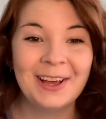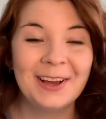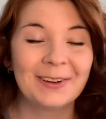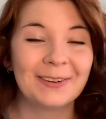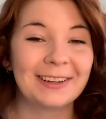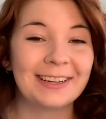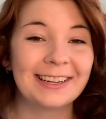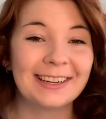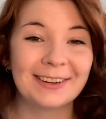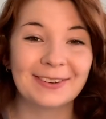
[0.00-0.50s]

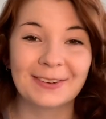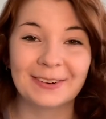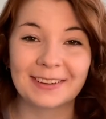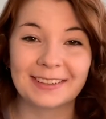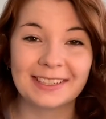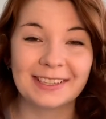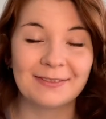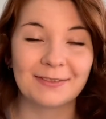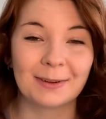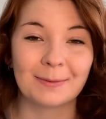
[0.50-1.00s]
we didn't
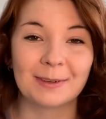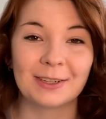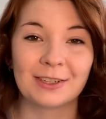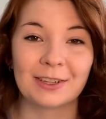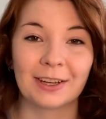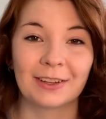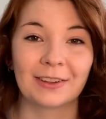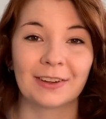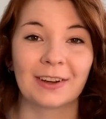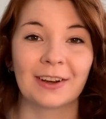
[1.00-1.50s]
quarantine from each
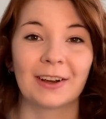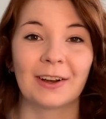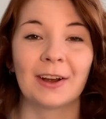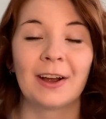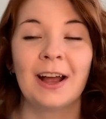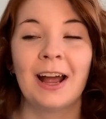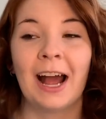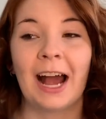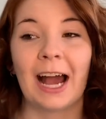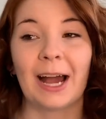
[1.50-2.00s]
other.
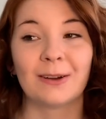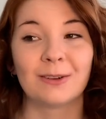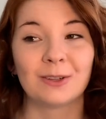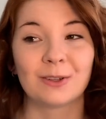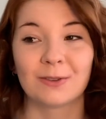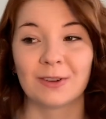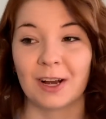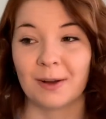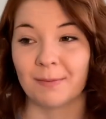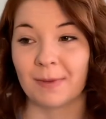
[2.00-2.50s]
I was
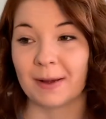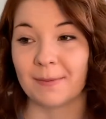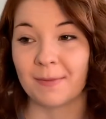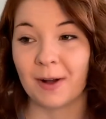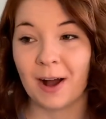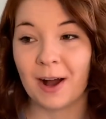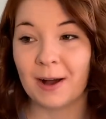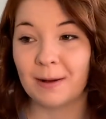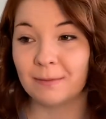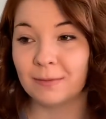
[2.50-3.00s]
around my
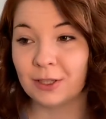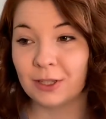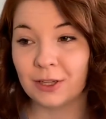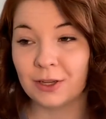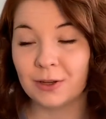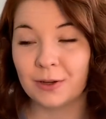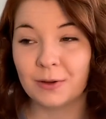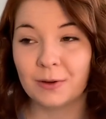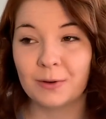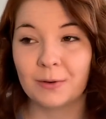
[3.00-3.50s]
mom
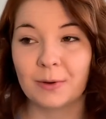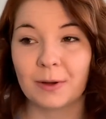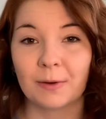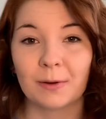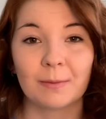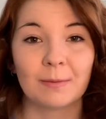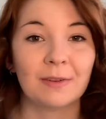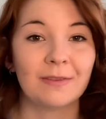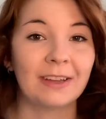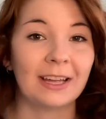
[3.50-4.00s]
too. We were
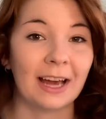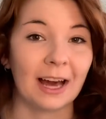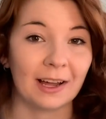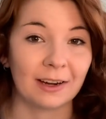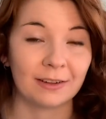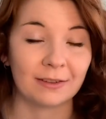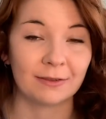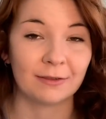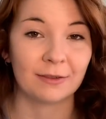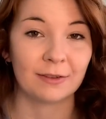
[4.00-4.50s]
moving out
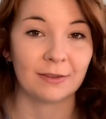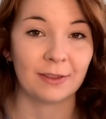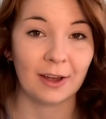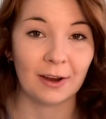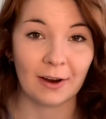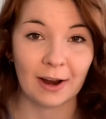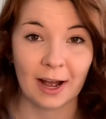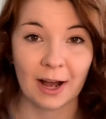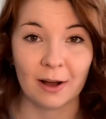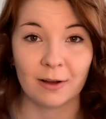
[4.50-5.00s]
of
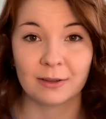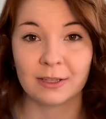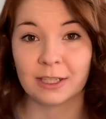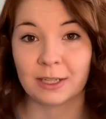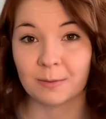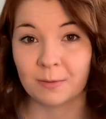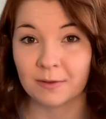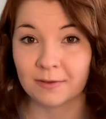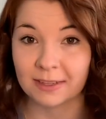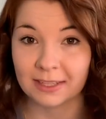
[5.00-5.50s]
their house to
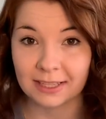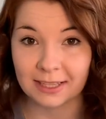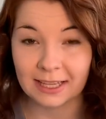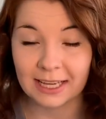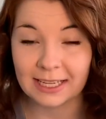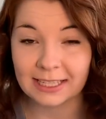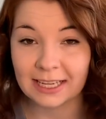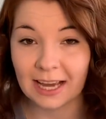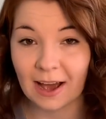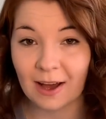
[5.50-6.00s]
move into
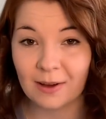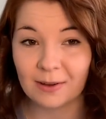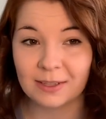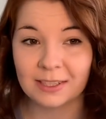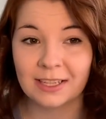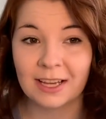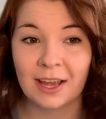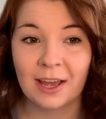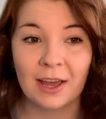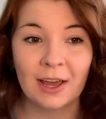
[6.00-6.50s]
this
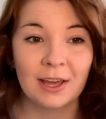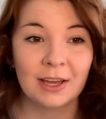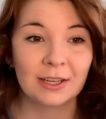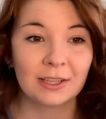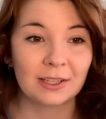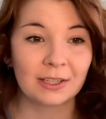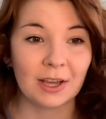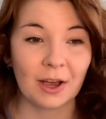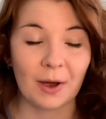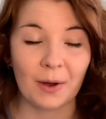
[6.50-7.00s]
house.
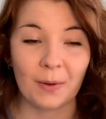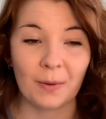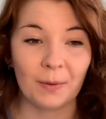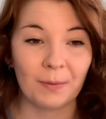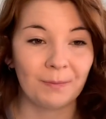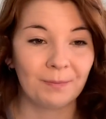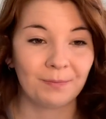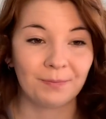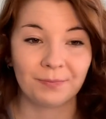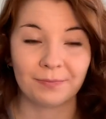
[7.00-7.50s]
So
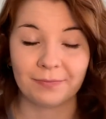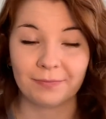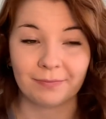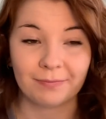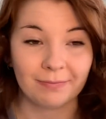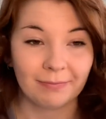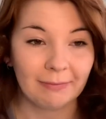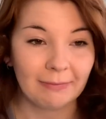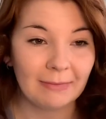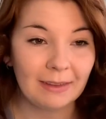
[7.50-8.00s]

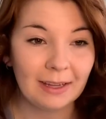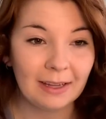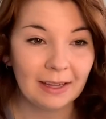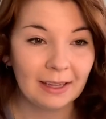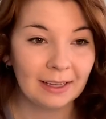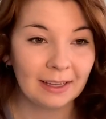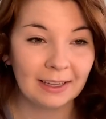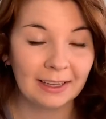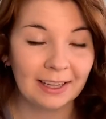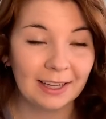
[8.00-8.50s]

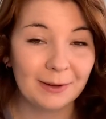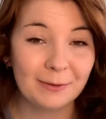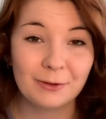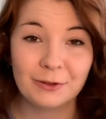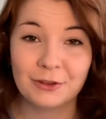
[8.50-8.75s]
it was